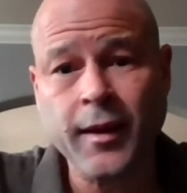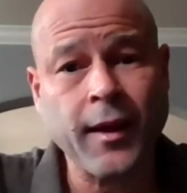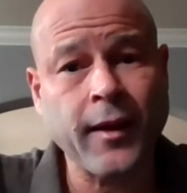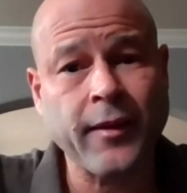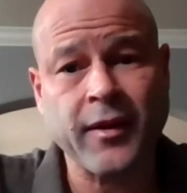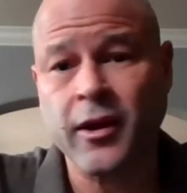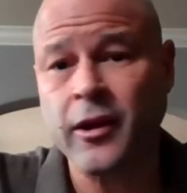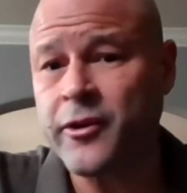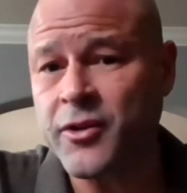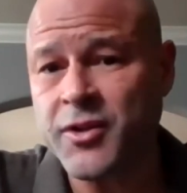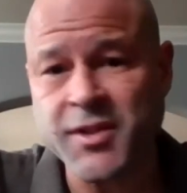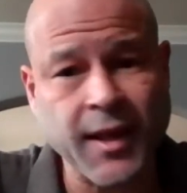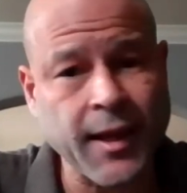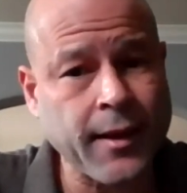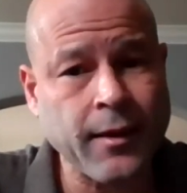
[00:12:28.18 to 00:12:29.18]
uh, the color of your
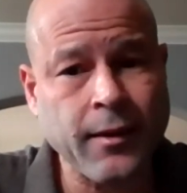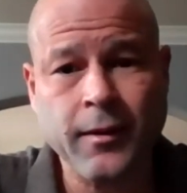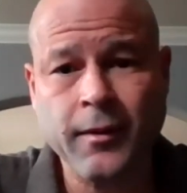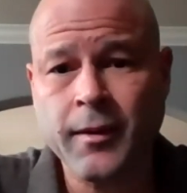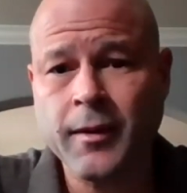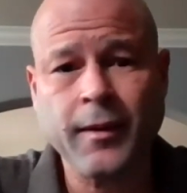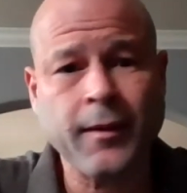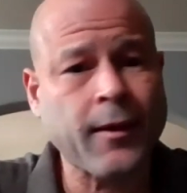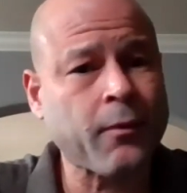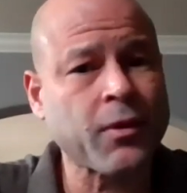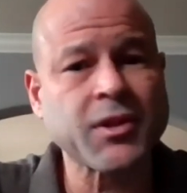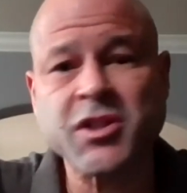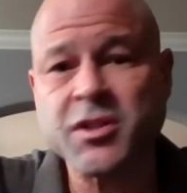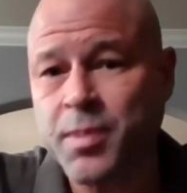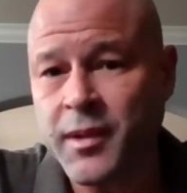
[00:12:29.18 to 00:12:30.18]
skin, uh,
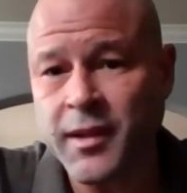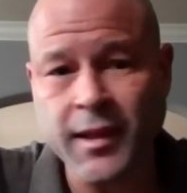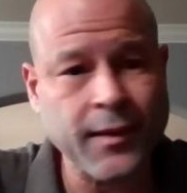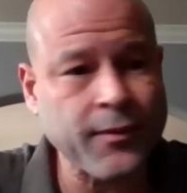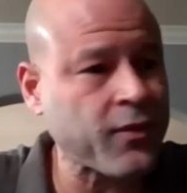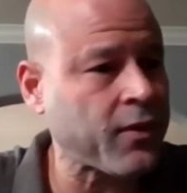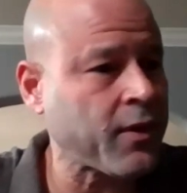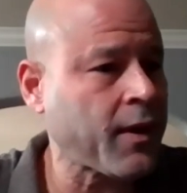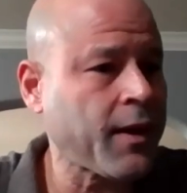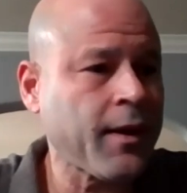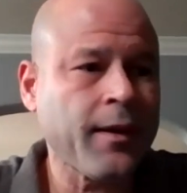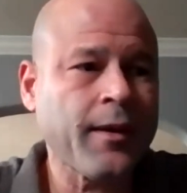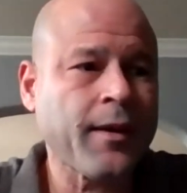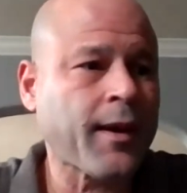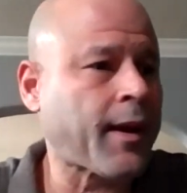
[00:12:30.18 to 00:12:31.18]
religious beliefs,
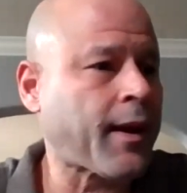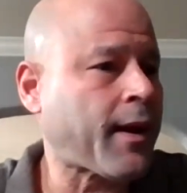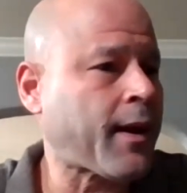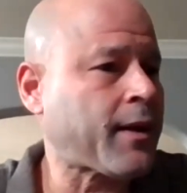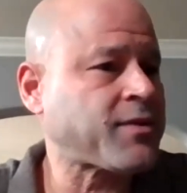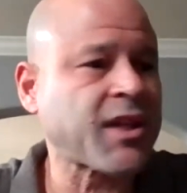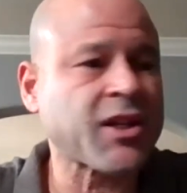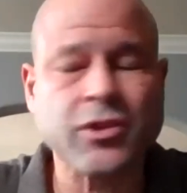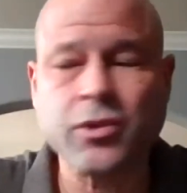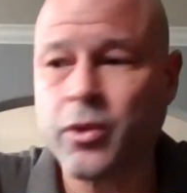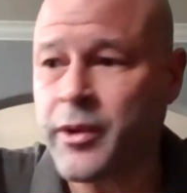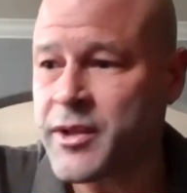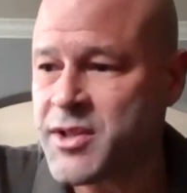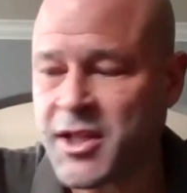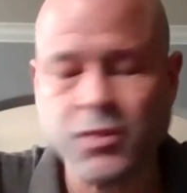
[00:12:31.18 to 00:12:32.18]
uh, sexual
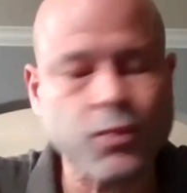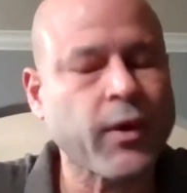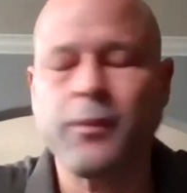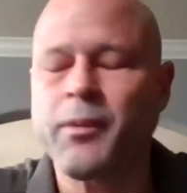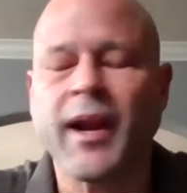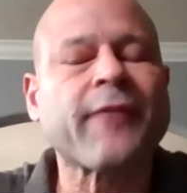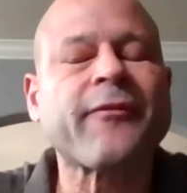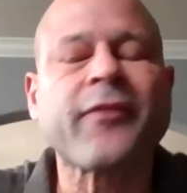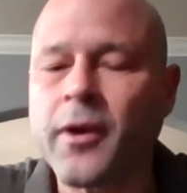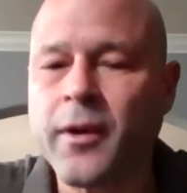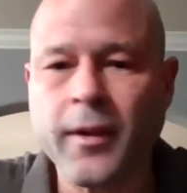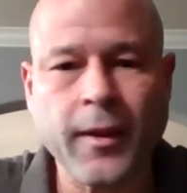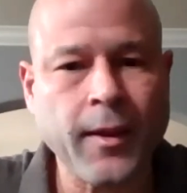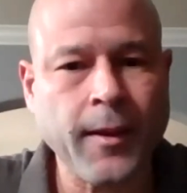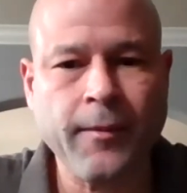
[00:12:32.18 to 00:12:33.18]
orientation, whatever,
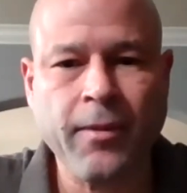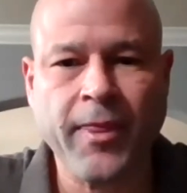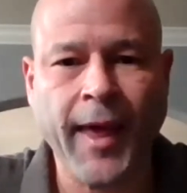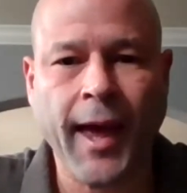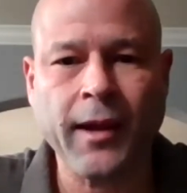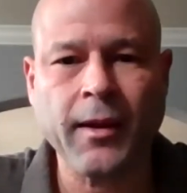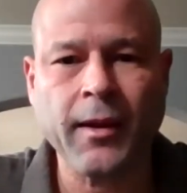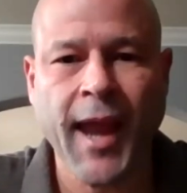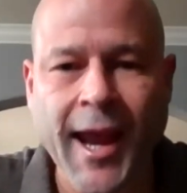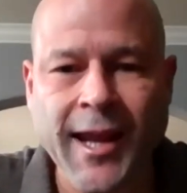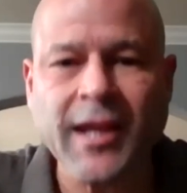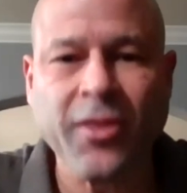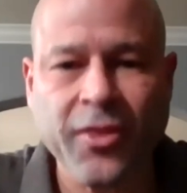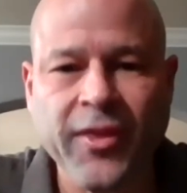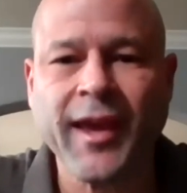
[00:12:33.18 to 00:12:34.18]
that
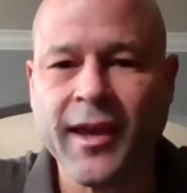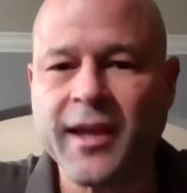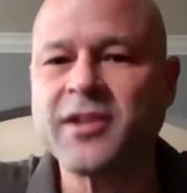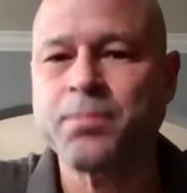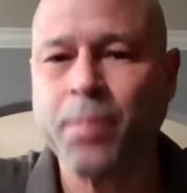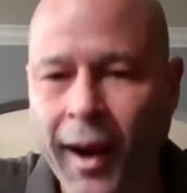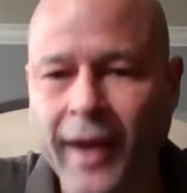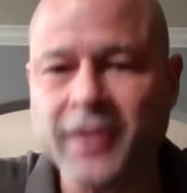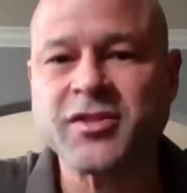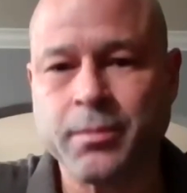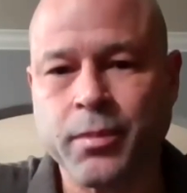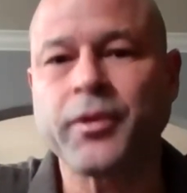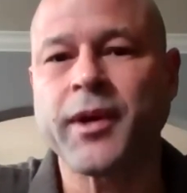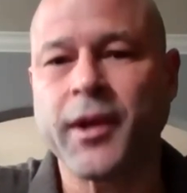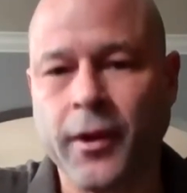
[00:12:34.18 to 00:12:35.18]
anything is
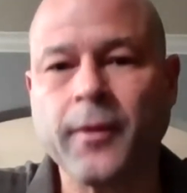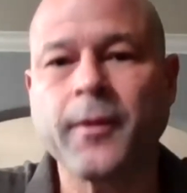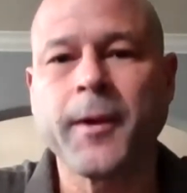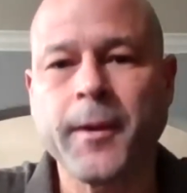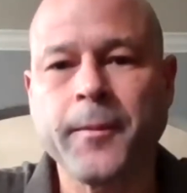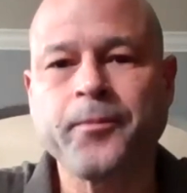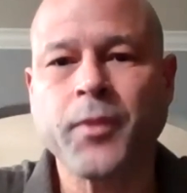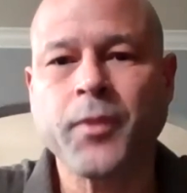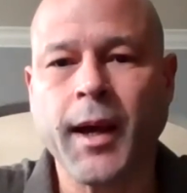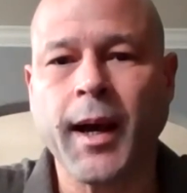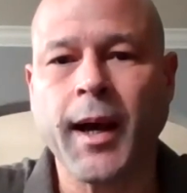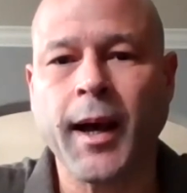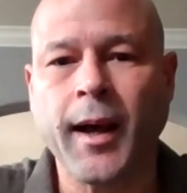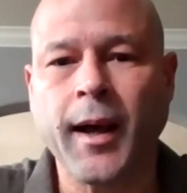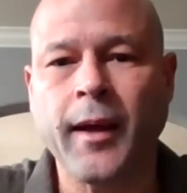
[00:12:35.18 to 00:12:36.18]
possible here.
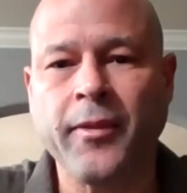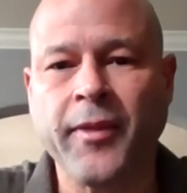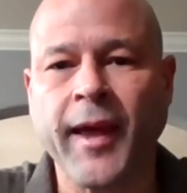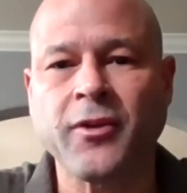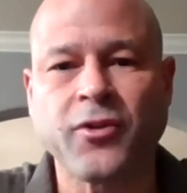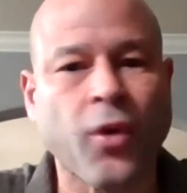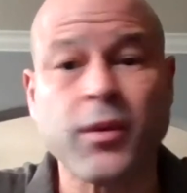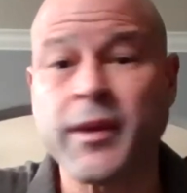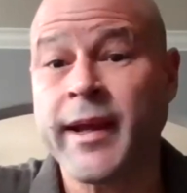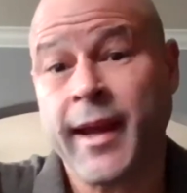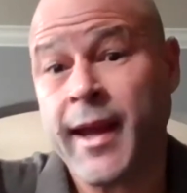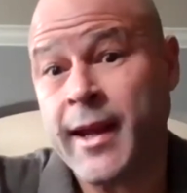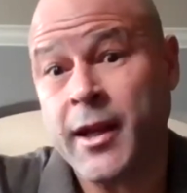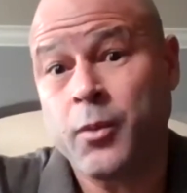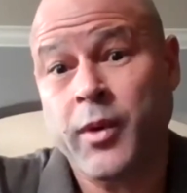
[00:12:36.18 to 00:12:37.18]
Uh, that don't let
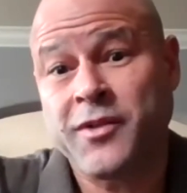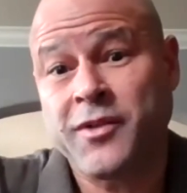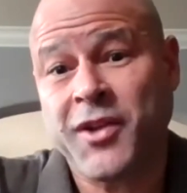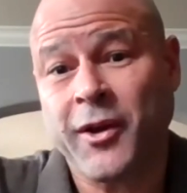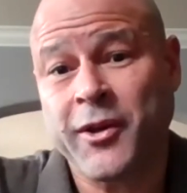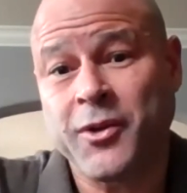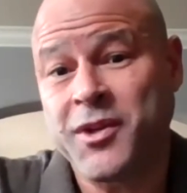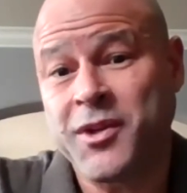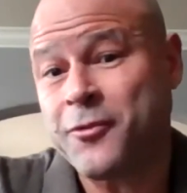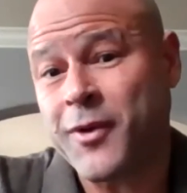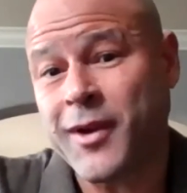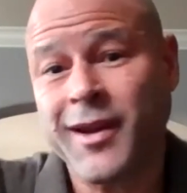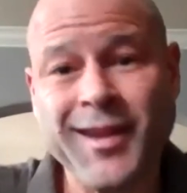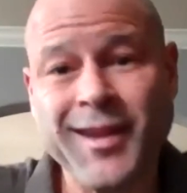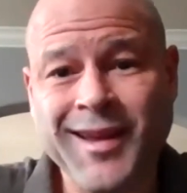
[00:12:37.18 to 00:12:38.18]
anyone tell you
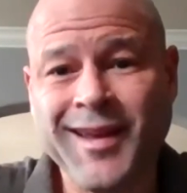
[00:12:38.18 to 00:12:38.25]
different.